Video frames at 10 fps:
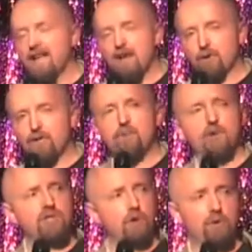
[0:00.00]
I've only
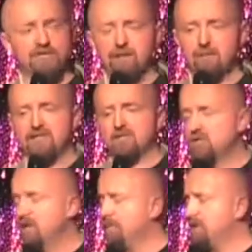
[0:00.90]
brought it up because that
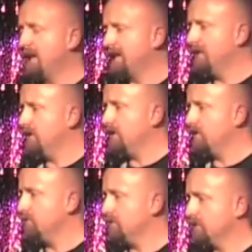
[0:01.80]
bastard shipman's back in the
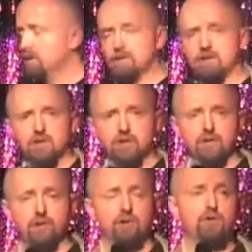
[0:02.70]
news
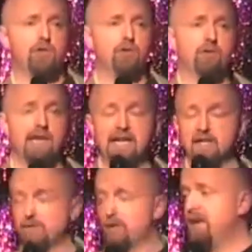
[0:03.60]
because of all the jewellery he
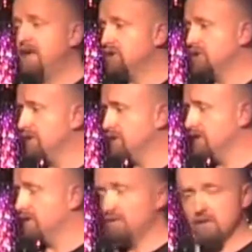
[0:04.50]
nicked off the pensioners,
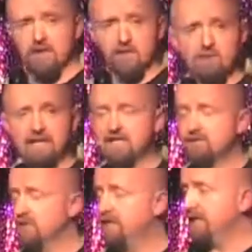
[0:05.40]
and the
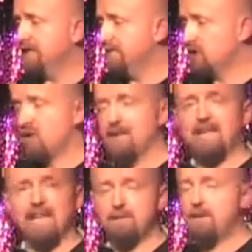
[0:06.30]
relatives of the victims are trying
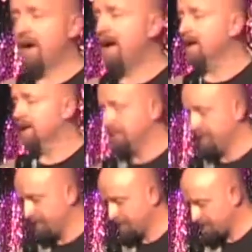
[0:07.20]
to claim it back.
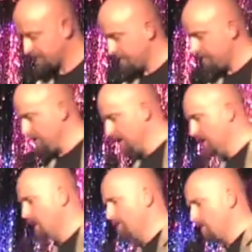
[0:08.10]

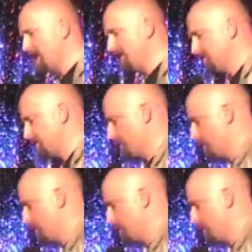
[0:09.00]
For her 80th